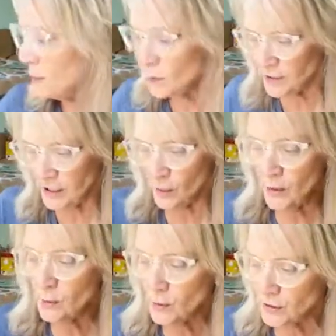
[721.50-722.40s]
we will do.
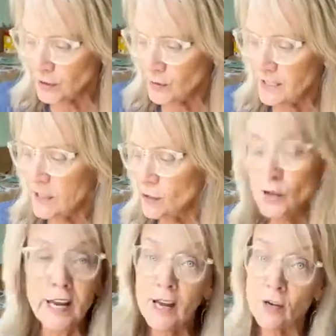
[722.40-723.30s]
We will do teal.
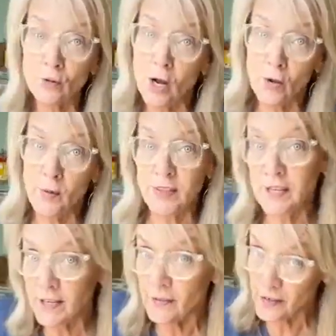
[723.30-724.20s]
You can't go wrong with
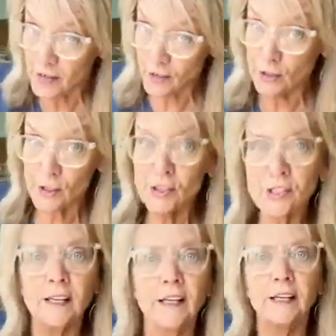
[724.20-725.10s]
any of the
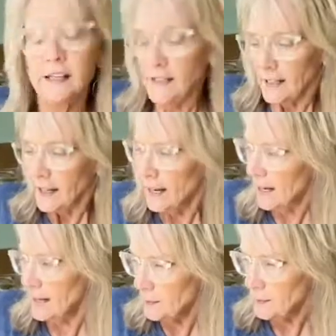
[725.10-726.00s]
colors.
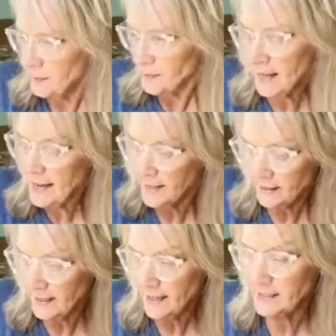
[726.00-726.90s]

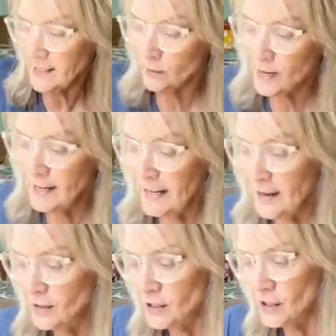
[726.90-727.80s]
That, like I said, right
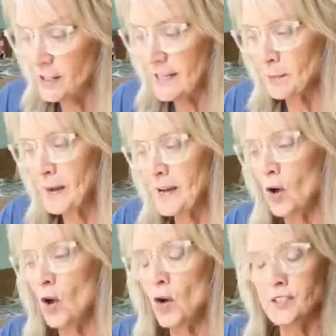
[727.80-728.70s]
now is just like
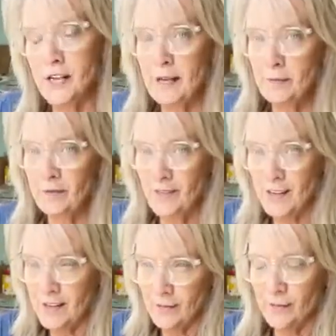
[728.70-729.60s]
my all-time,
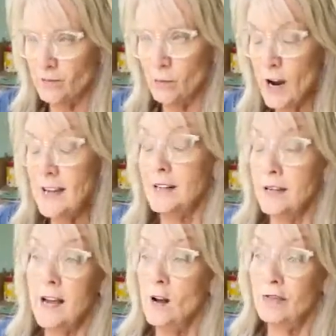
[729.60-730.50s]

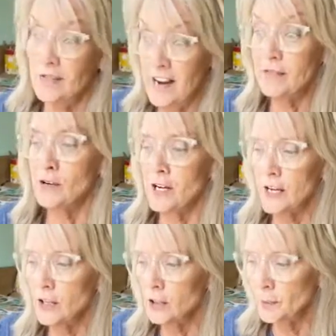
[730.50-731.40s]
right now,
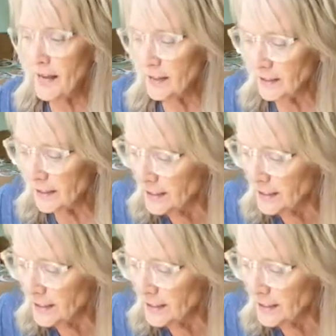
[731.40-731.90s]
favorite color palette.